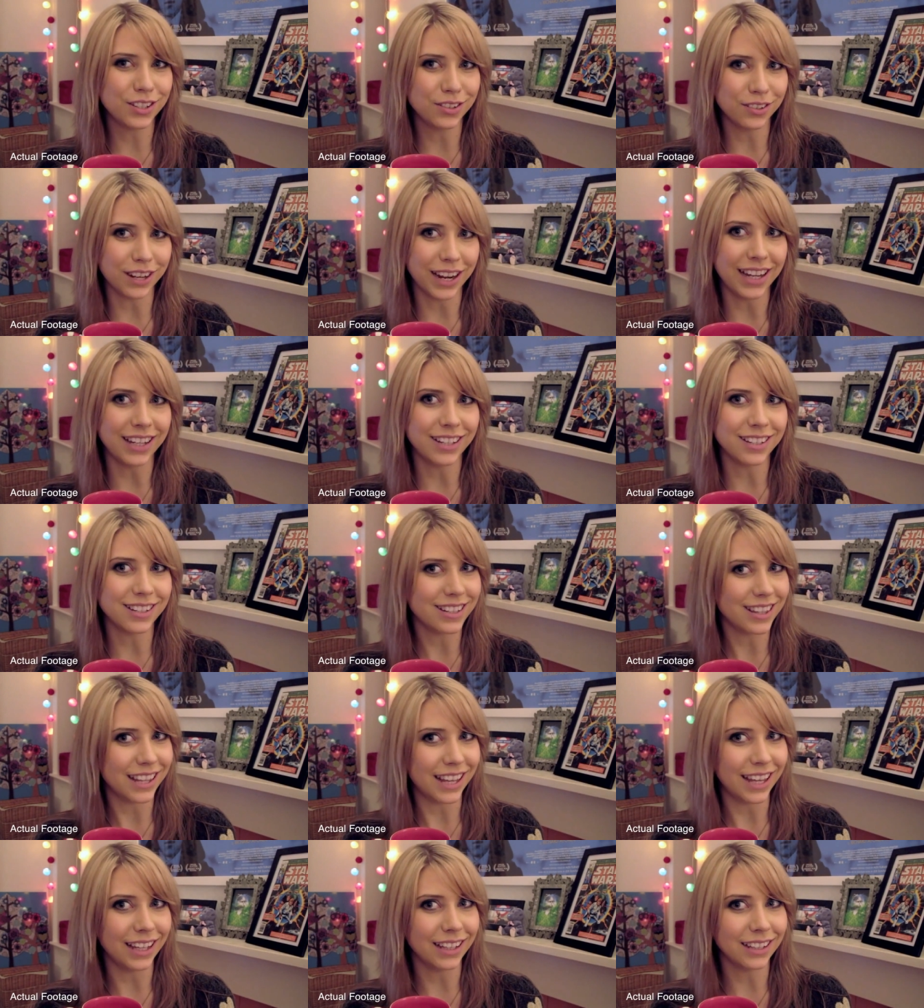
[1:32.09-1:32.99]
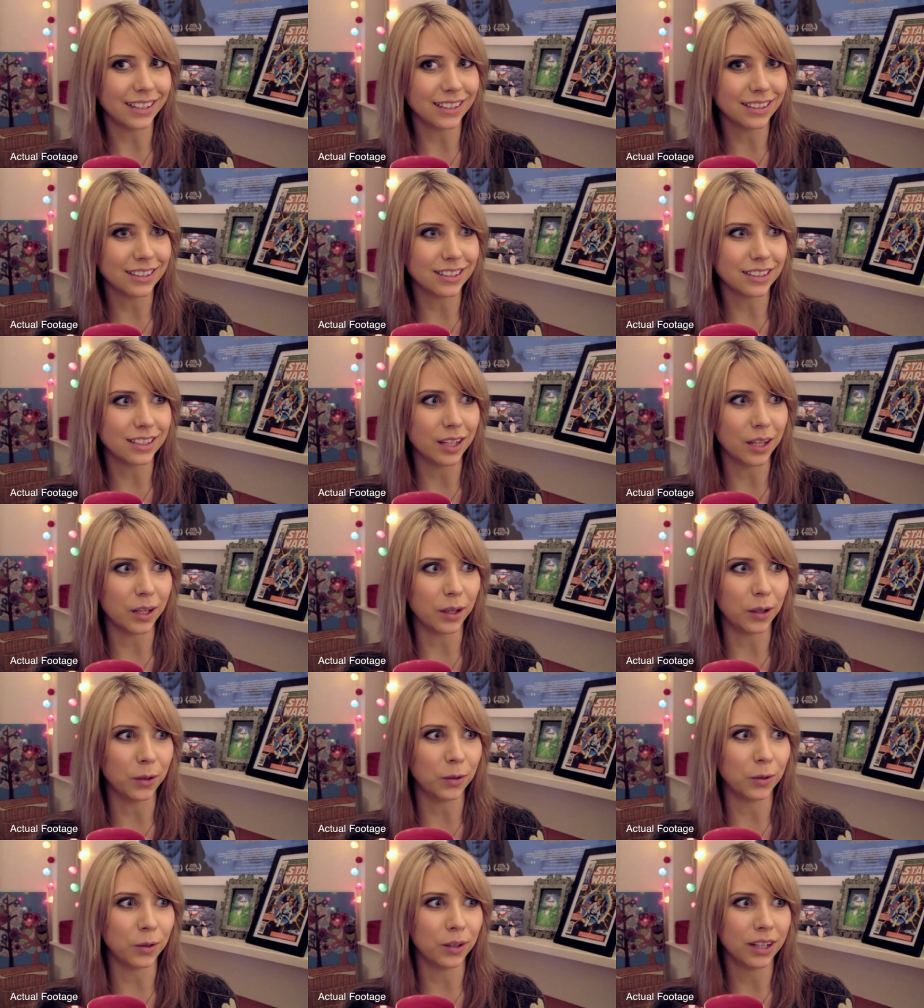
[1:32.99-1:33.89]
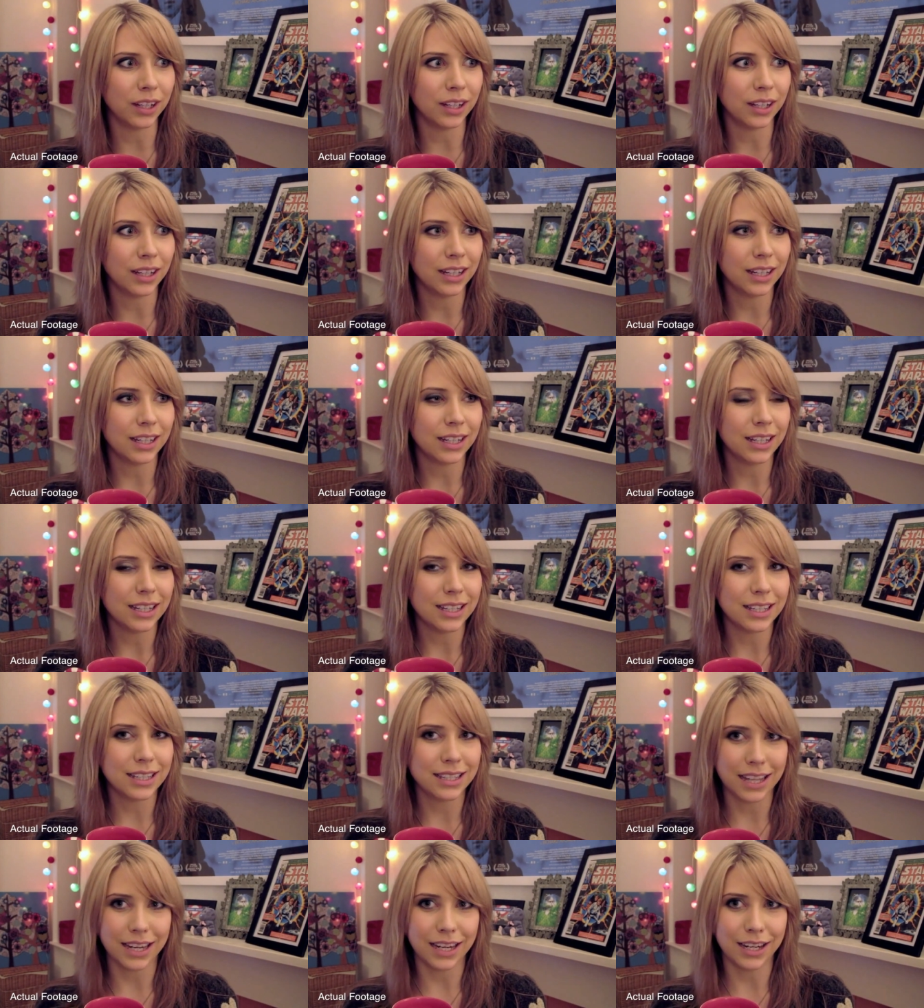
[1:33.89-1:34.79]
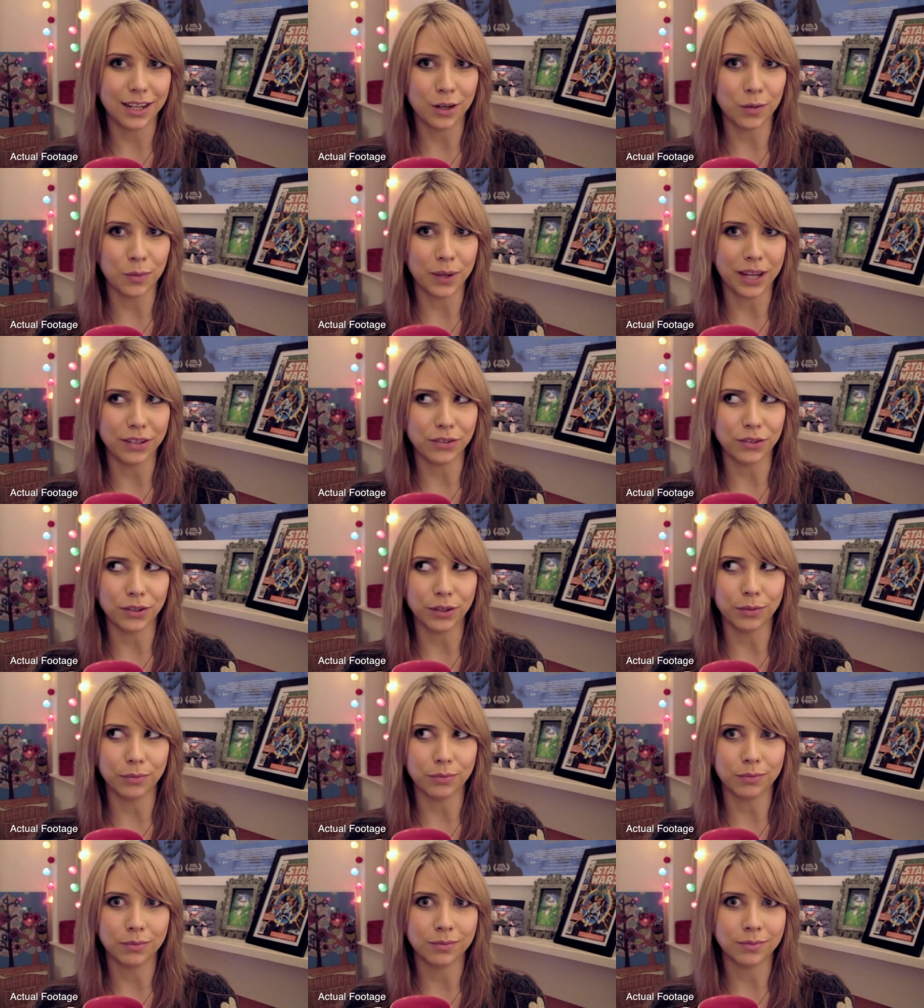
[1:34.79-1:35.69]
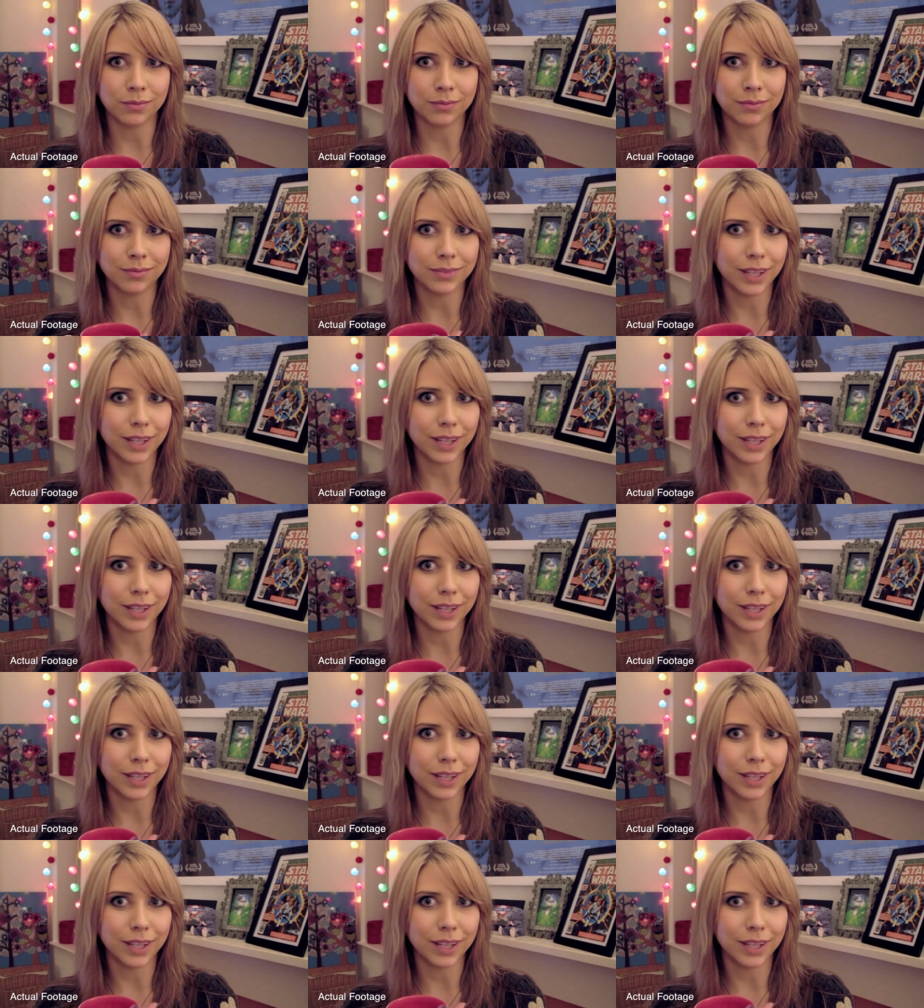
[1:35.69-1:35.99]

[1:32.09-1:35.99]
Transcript: and polite and shy and scared. I was so nervous and I wasn't